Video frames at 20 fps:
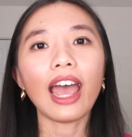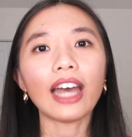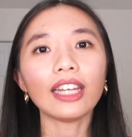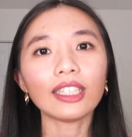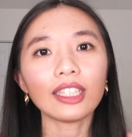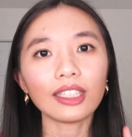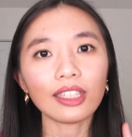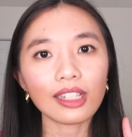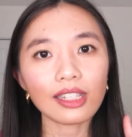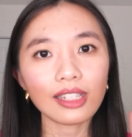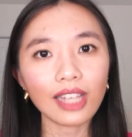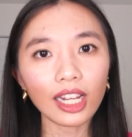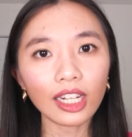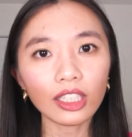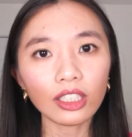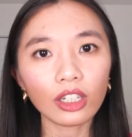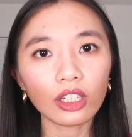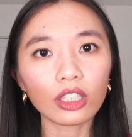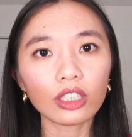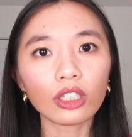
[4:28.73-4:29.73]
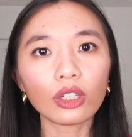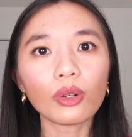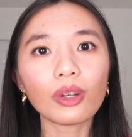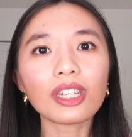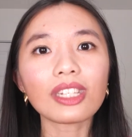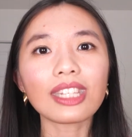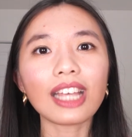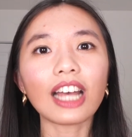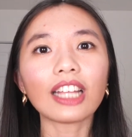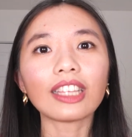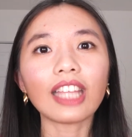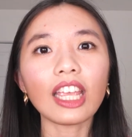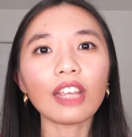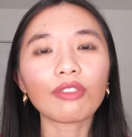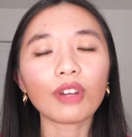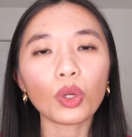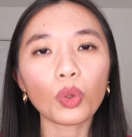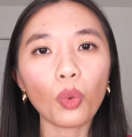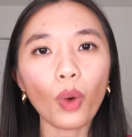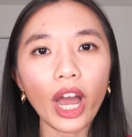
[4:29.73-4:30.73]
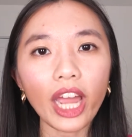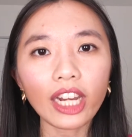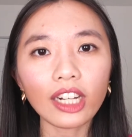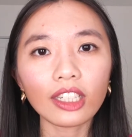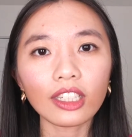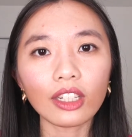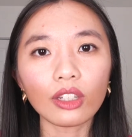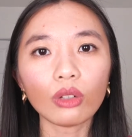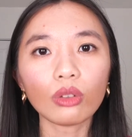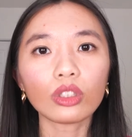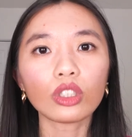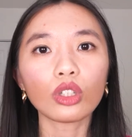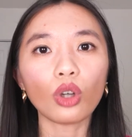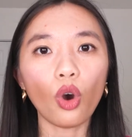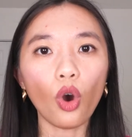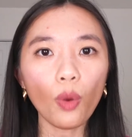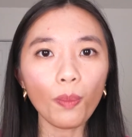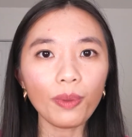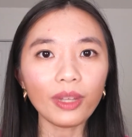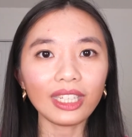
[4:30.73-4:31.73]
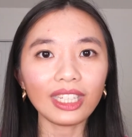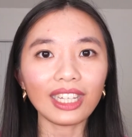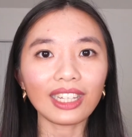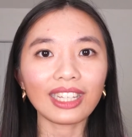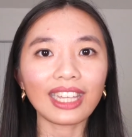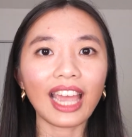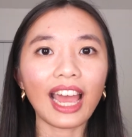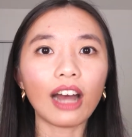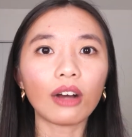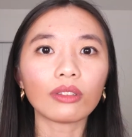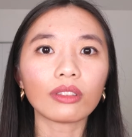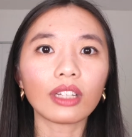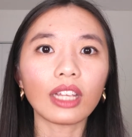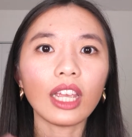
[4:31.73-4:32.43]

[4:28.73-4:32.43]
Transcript: And then the second hurdle is that they require you to open the account